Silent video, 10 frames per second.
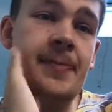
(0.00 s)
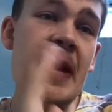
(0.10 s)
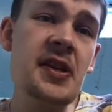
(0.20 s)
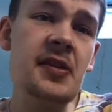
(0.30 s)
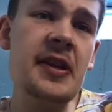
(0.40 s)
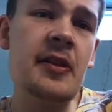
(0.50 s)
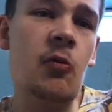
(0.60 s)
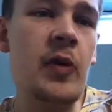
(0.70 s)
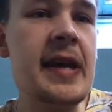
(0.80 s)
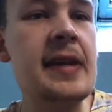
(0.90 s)

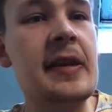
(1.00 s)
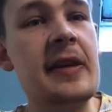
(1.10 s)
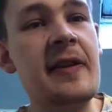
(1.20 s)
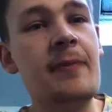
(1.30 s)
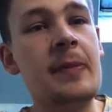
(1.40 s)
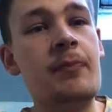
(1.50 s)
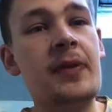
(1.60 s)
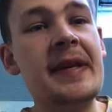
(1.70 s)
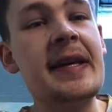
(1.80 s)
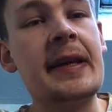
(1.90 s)
Especially the way that they've
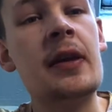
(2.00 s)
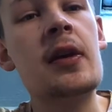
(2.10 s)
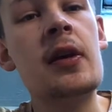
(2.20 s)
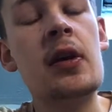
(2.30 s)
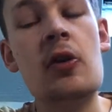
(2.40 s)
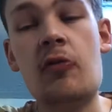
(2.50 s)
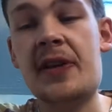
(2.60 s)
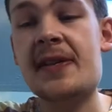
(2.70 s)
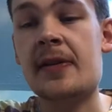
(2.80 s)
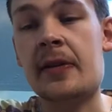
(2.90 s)
been playing
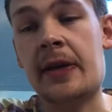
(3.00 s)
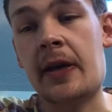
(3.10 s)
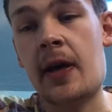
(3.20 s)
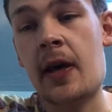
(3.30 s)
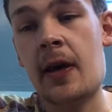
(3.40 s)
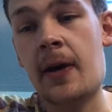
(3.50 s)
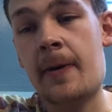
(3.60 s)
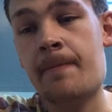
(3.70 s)
recently.